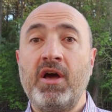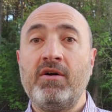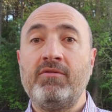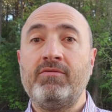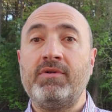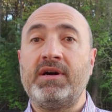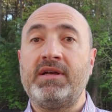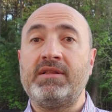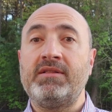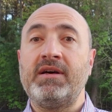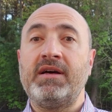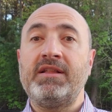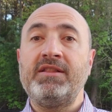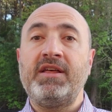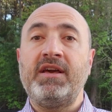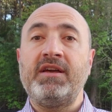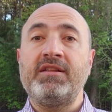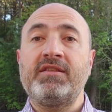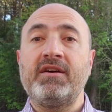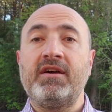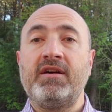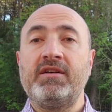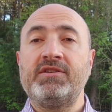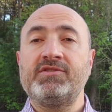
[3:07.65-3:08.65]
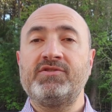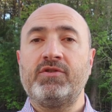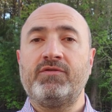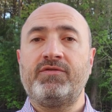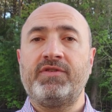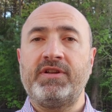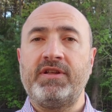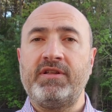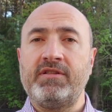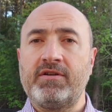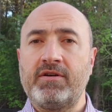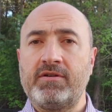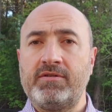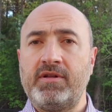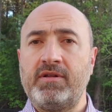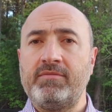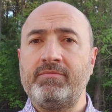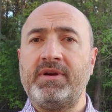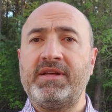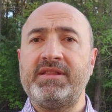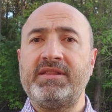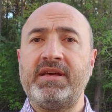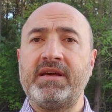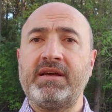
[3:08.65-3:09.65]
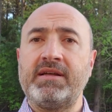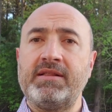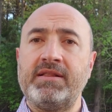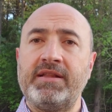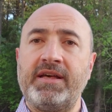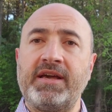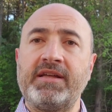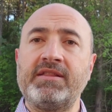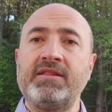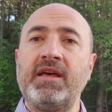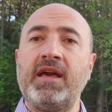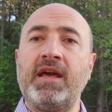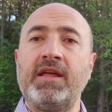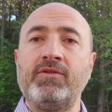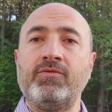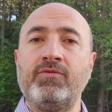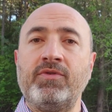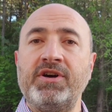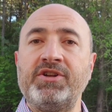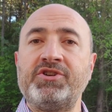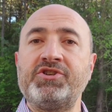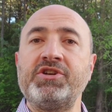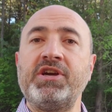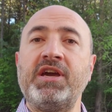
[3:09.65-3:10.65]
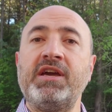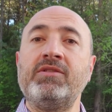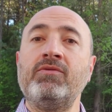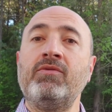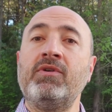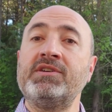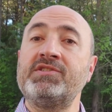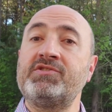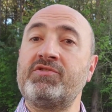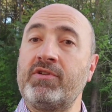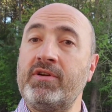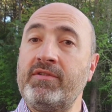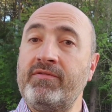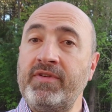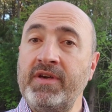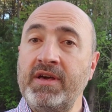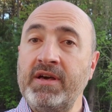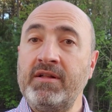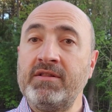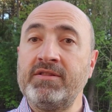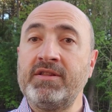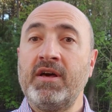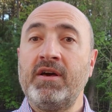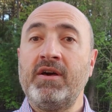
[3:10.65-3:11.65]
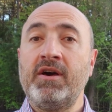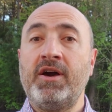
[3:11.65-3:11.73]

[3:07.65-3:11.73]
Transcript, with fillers: when details of an internal meeting leaked in which it was revealed